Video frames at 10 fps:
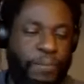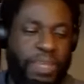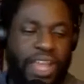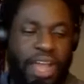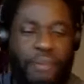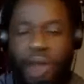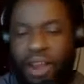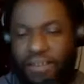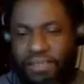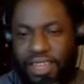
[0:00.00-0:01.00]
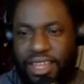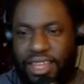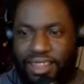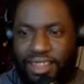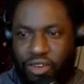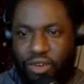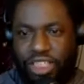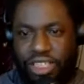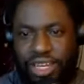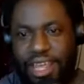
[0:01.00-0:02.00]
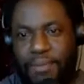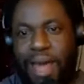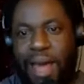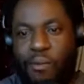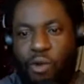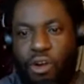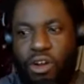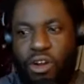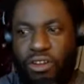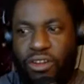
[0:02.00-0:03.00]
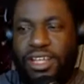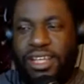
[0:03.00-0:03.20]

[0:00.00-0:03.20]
a part of the, the Christian hip hop world